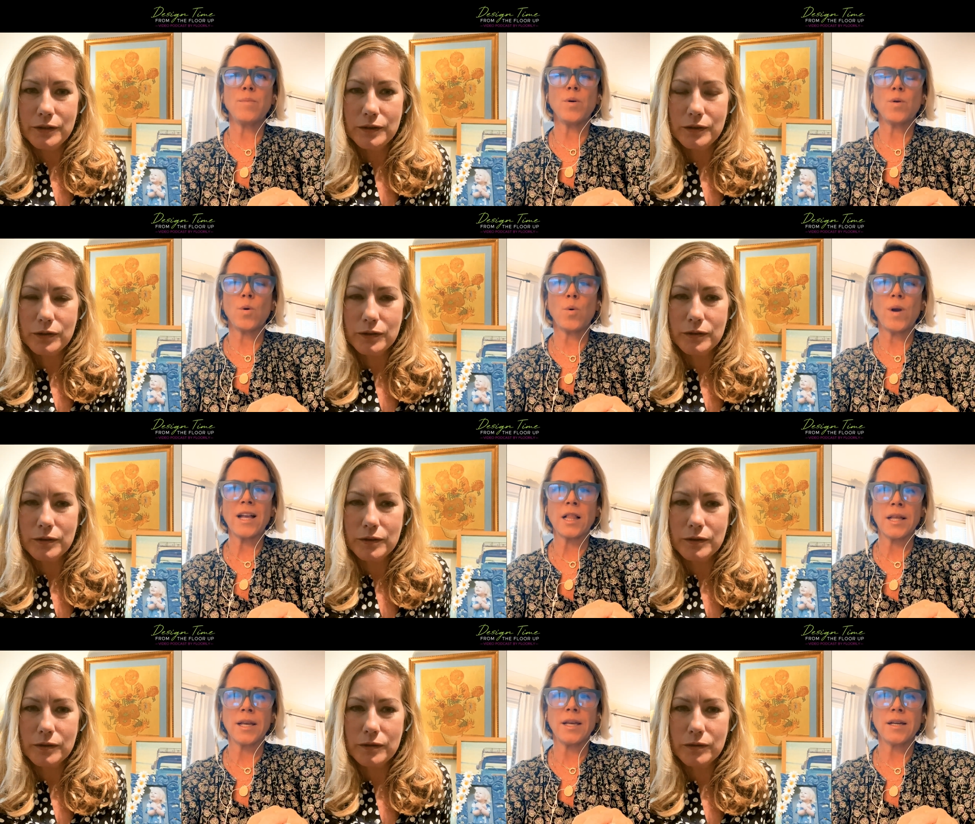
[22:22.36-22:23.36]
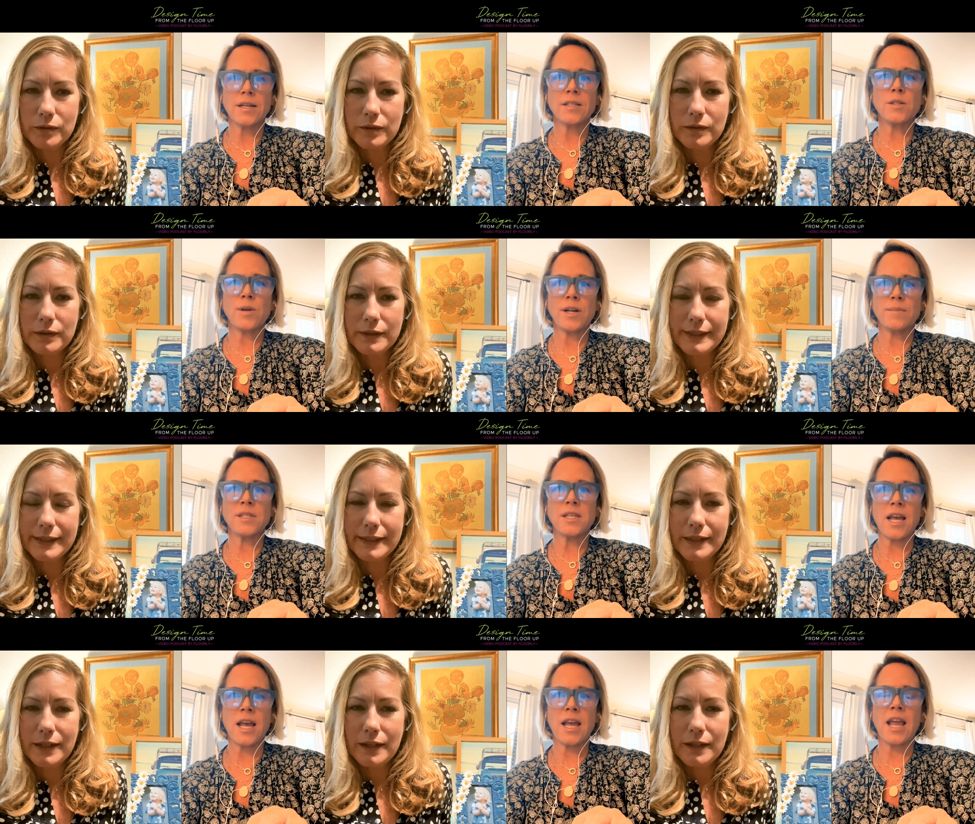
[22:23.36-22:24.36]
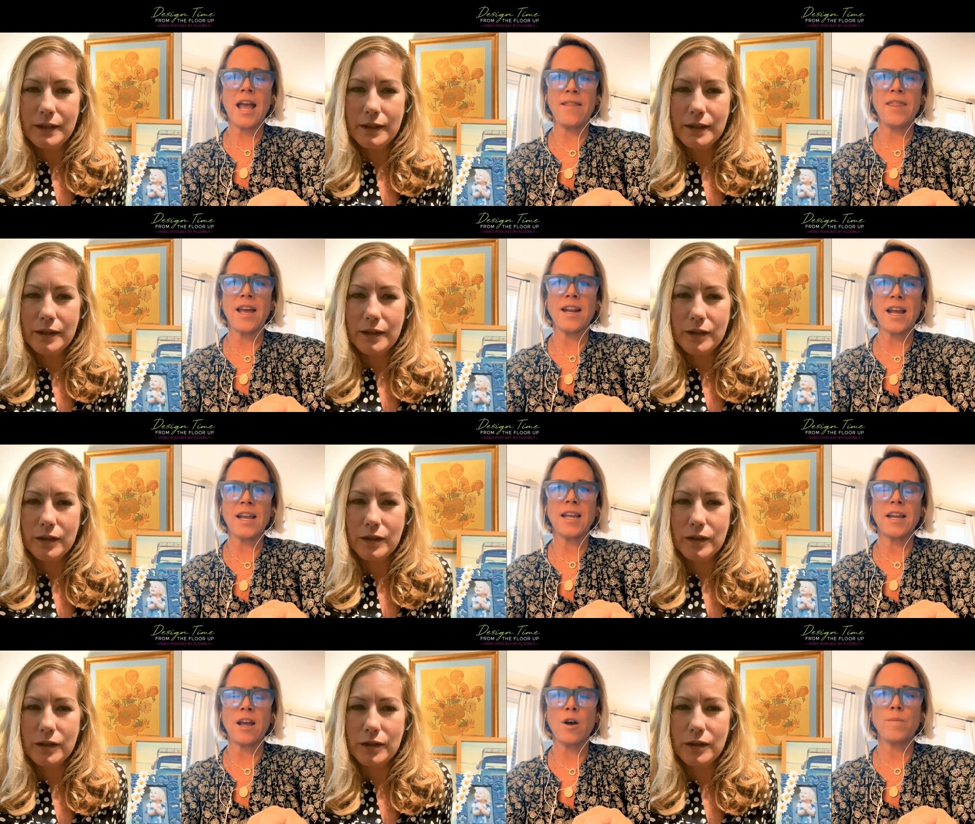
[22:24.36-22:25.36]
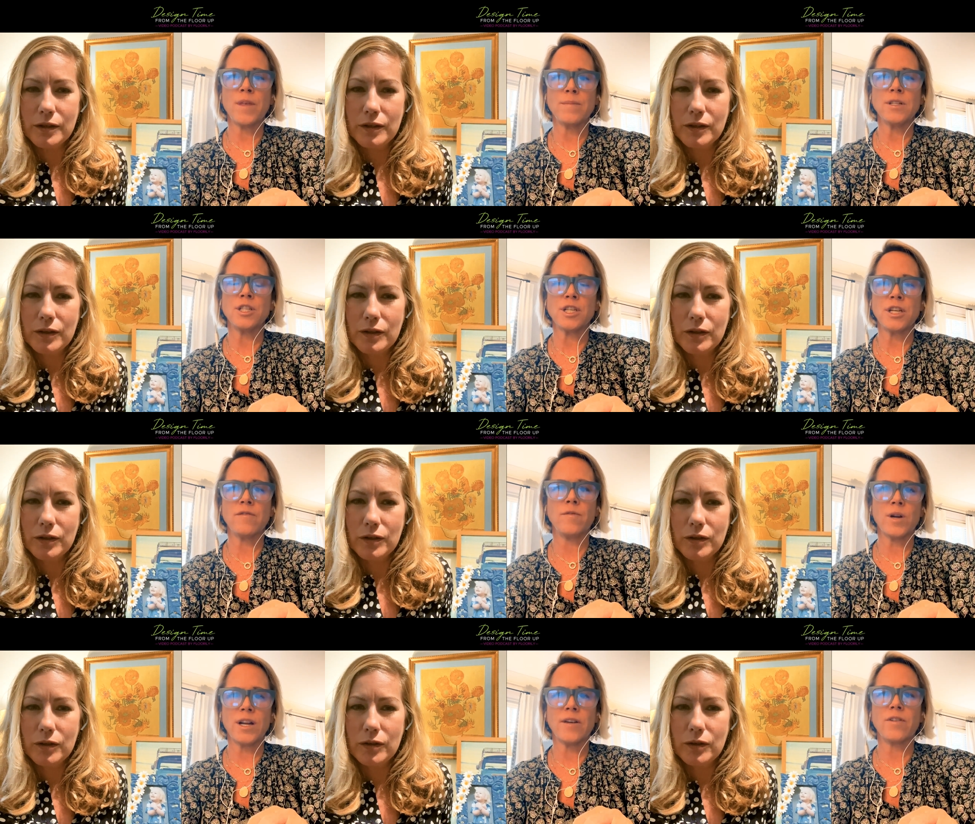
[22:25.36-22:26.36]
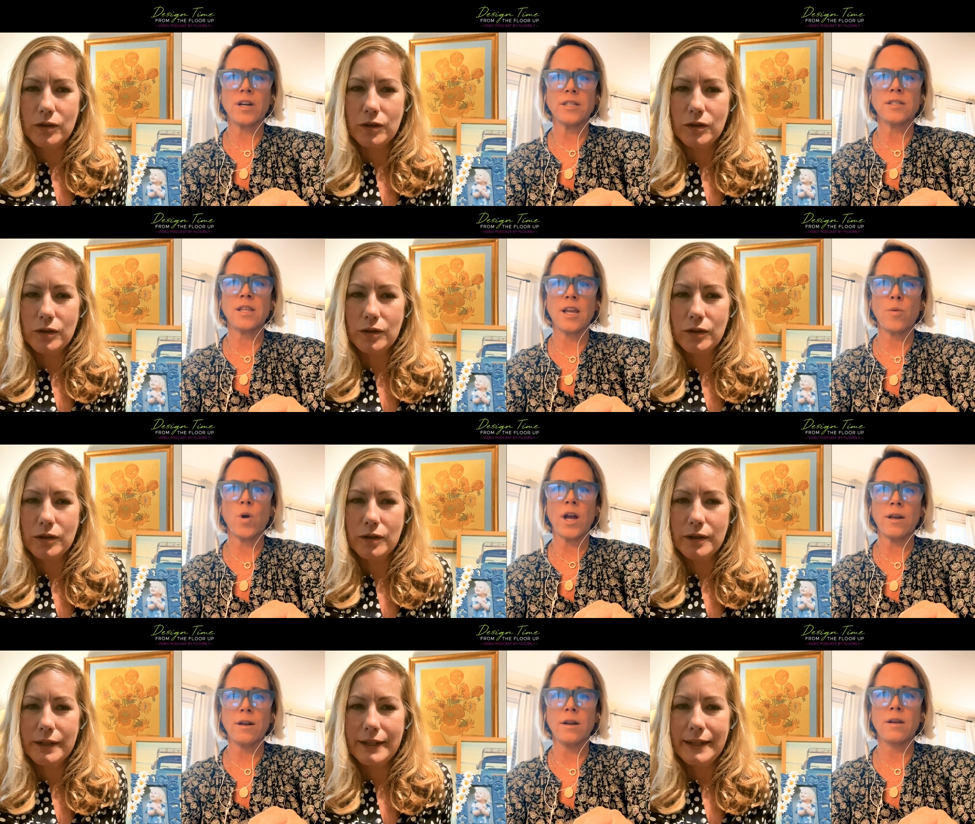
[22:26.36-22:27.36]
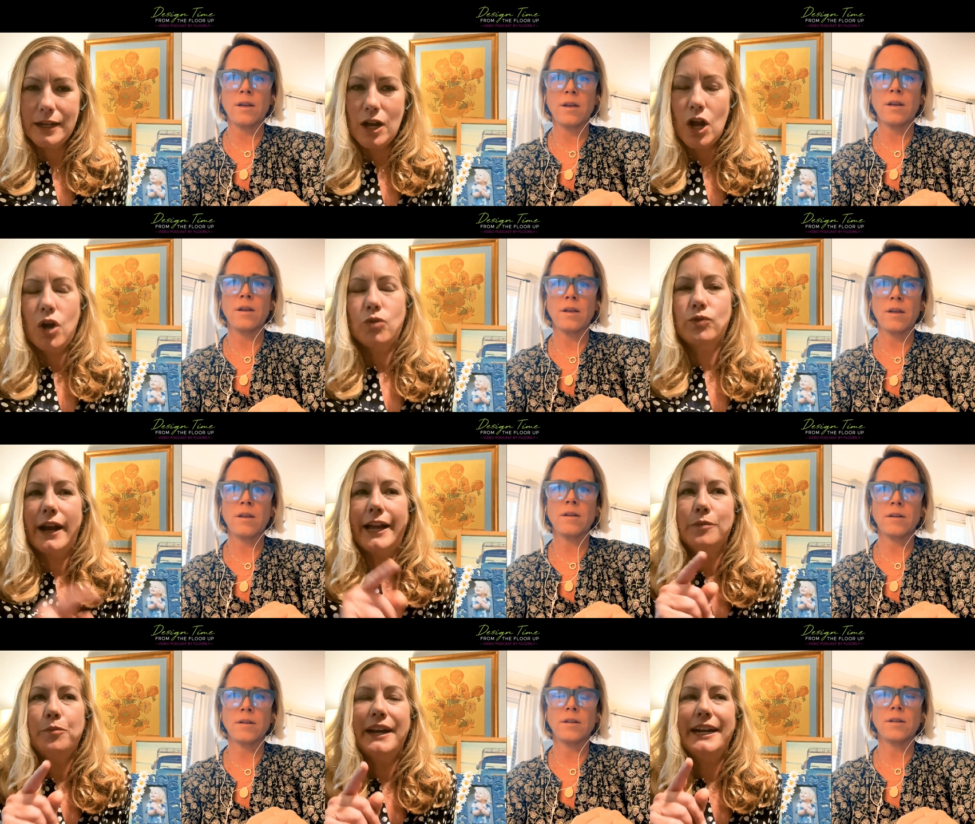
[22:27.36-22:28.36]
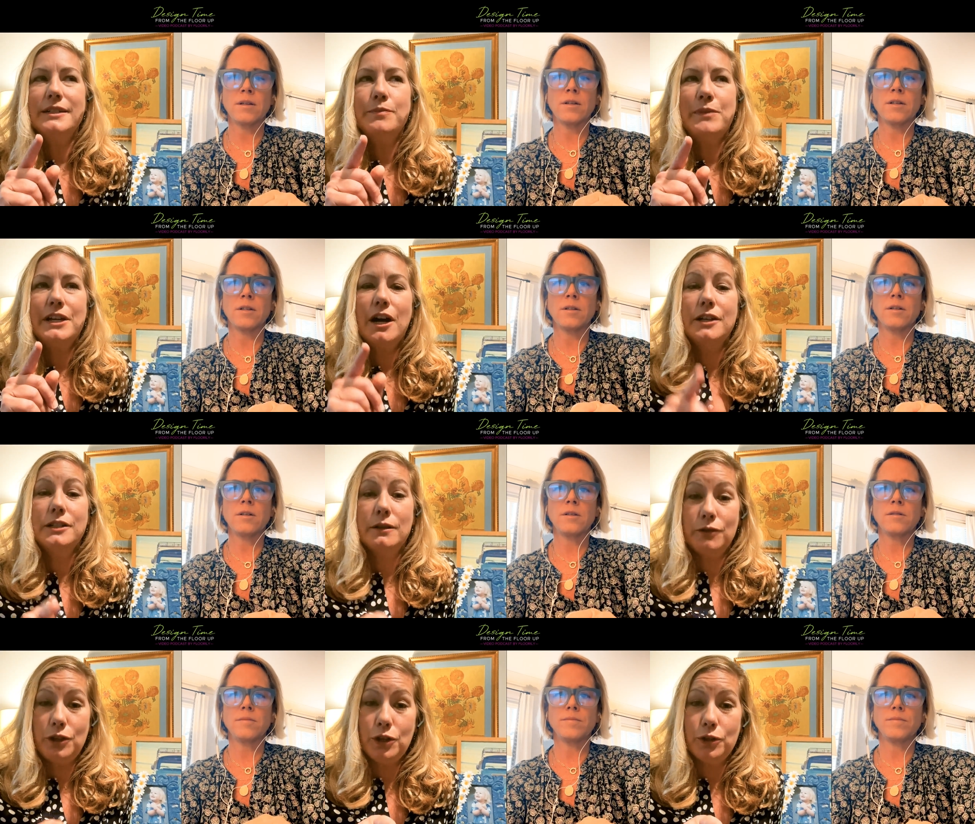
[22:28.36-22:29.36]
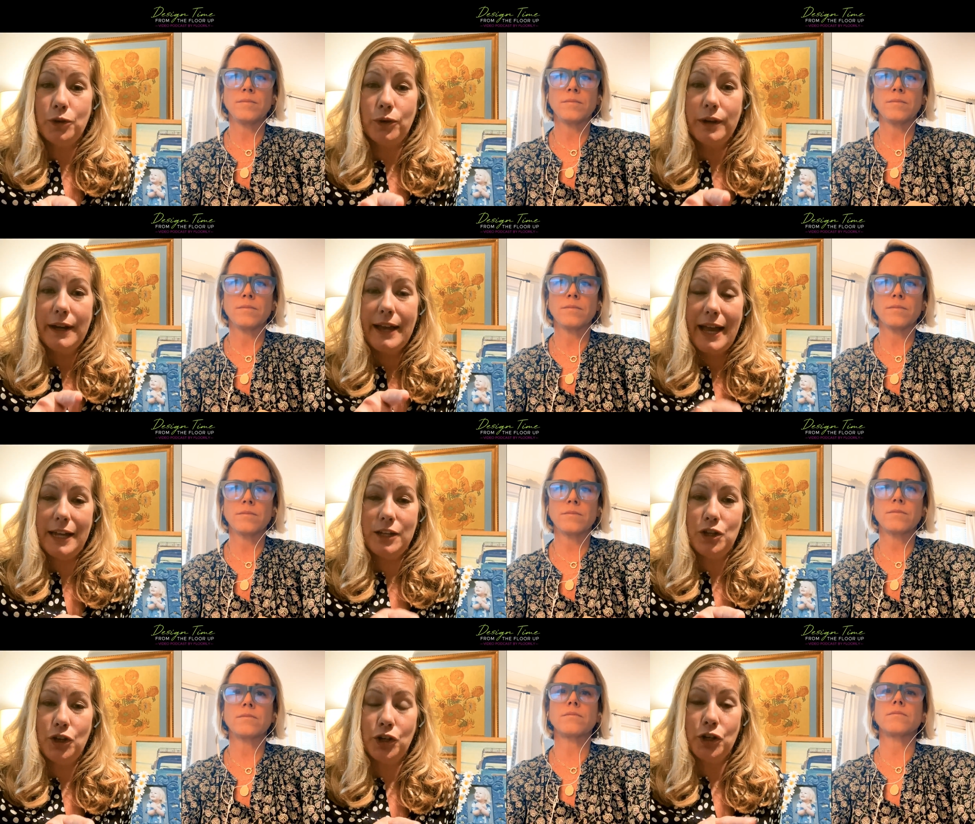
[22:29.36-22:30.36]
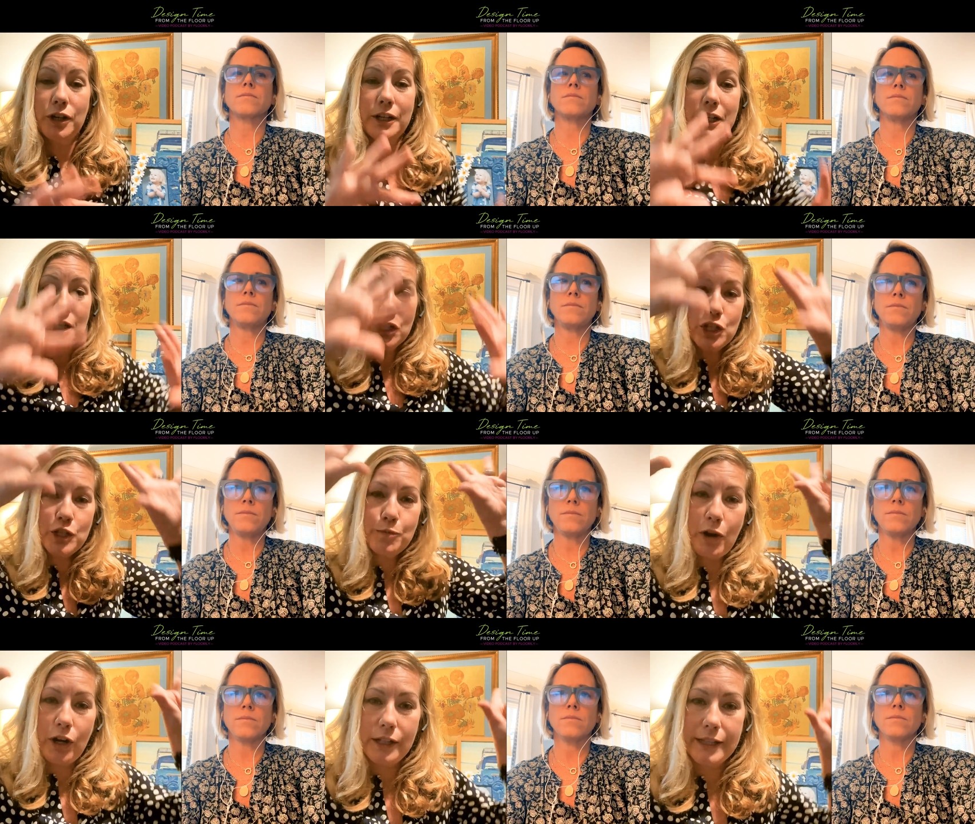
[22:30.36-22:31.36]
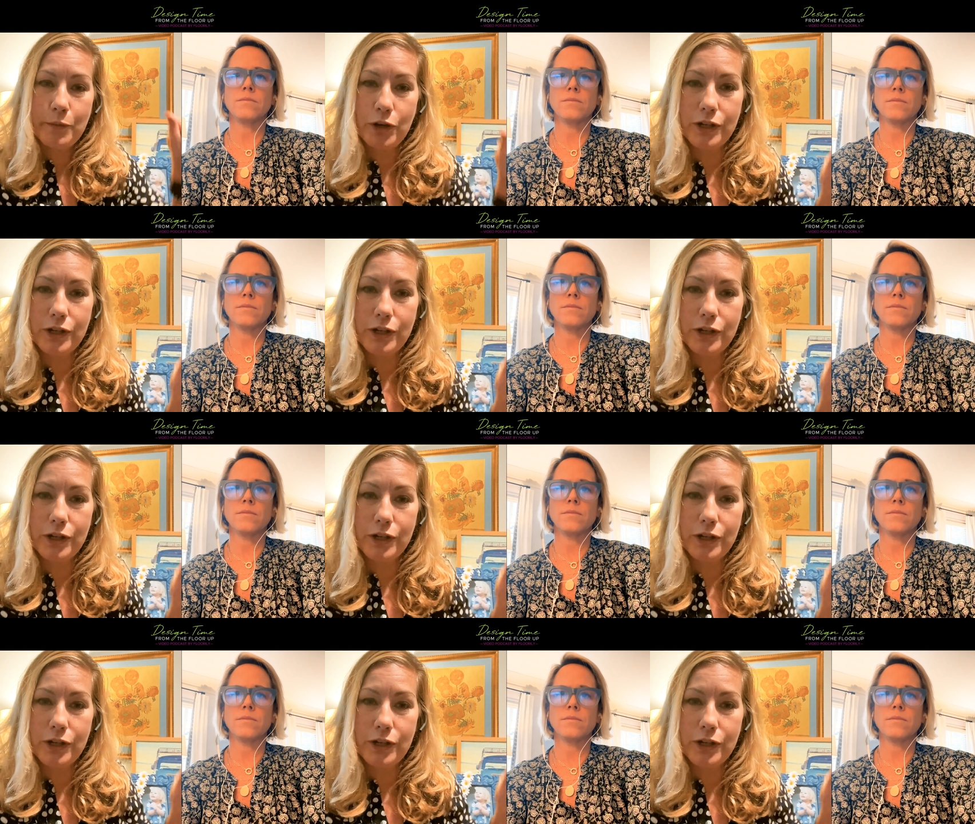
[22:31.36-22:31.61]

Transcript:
Speaker 1: quickly. That's what I'm saying, and then I can help them achieve whatever it is they want.
Speaker 2: Right, but it's because of you and your sparkly